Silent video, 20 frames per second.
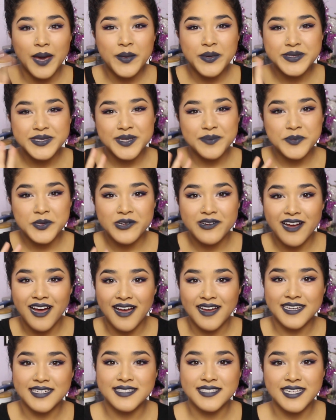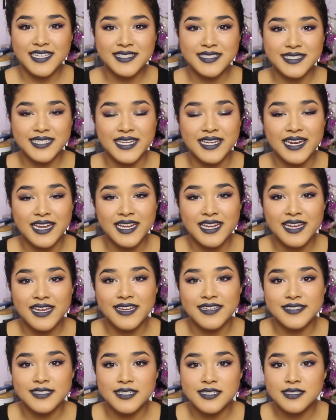Hey, what's up you guys? It's Sydney
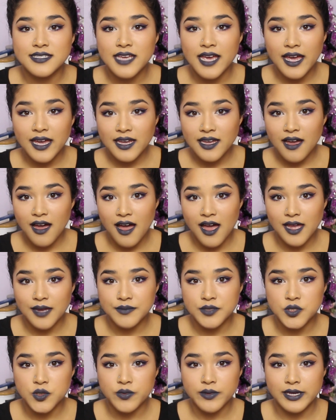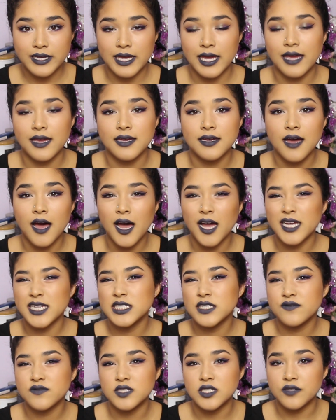and today I'm doing a
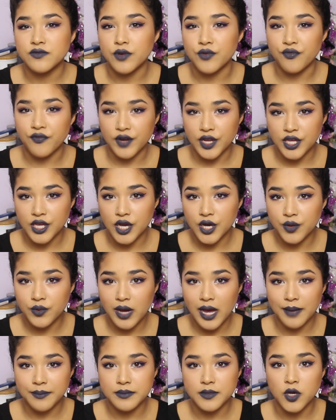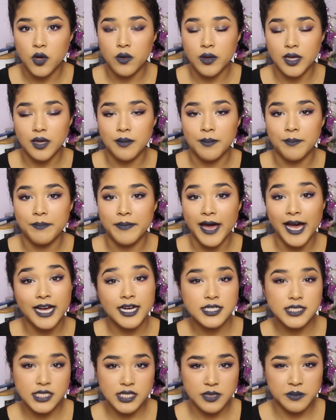kind of different video. I'm going
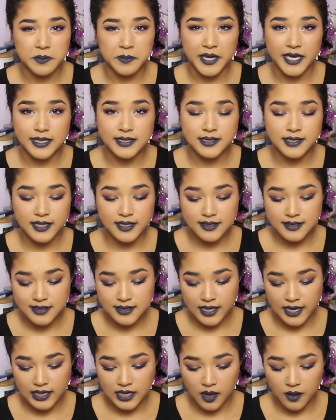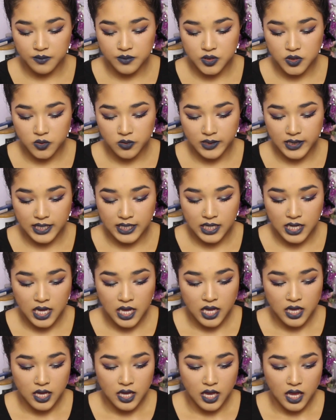back to the basics and I'm doing
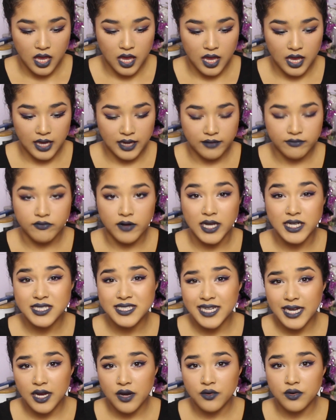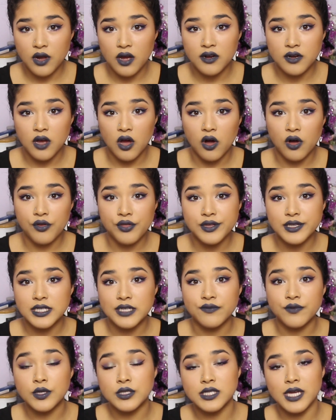a rundown on all the
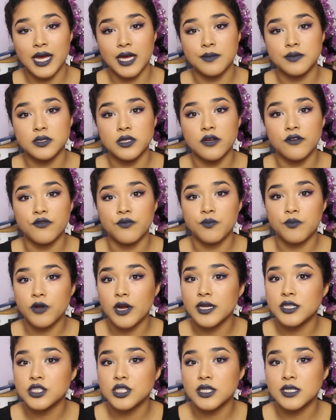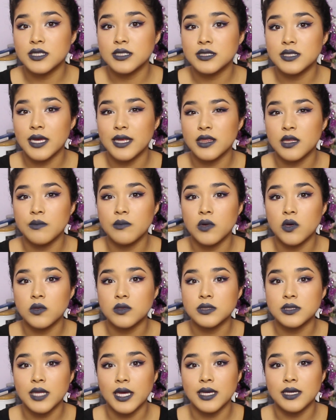different types of brushes and the
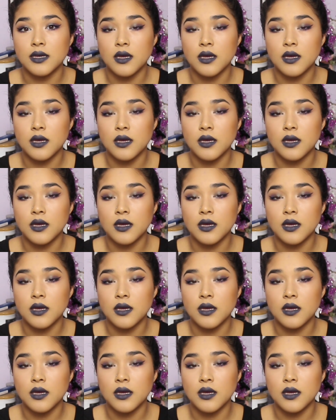most